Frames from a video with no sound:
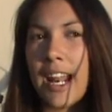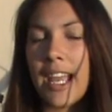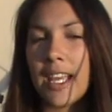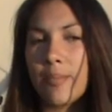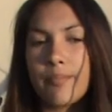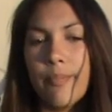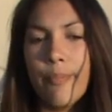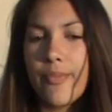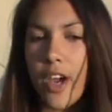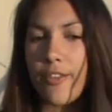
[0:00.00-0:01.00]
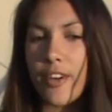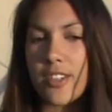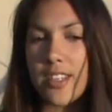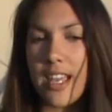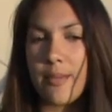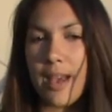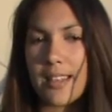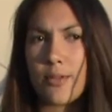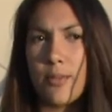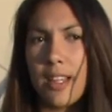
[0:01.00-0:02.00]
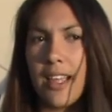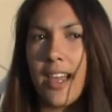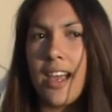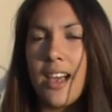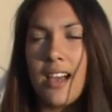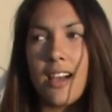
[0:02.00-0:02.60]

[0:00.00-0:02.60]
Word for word: And I, our first day in Masiphumelele,